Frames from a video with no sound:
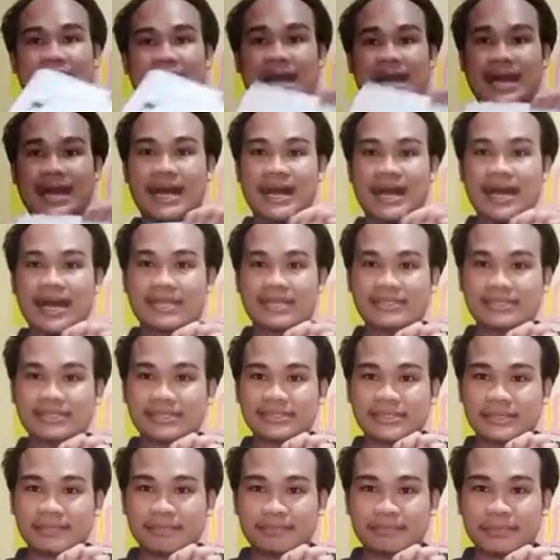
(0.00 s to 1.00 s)
at the
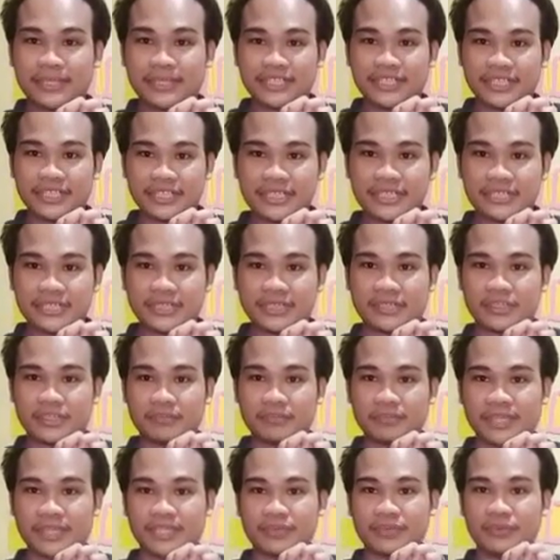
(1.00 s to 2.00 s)
first
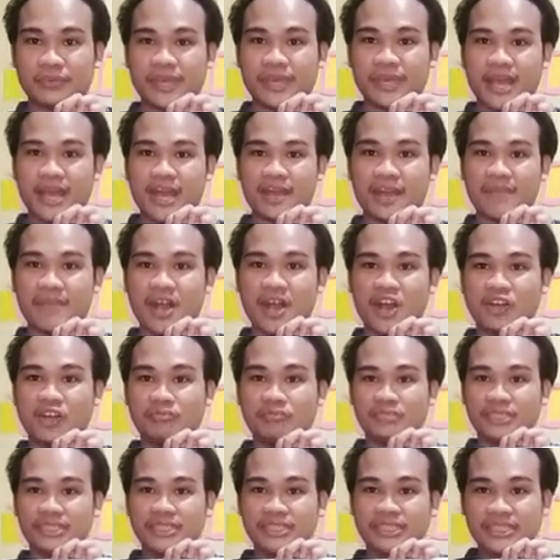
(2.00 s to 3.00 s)
orbit we have how
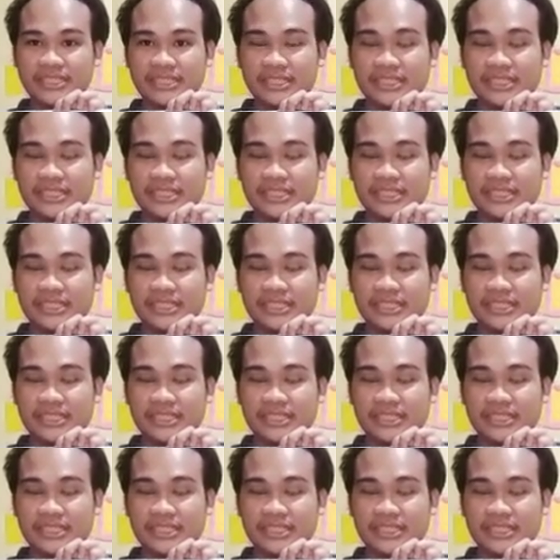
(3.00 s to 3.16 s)
many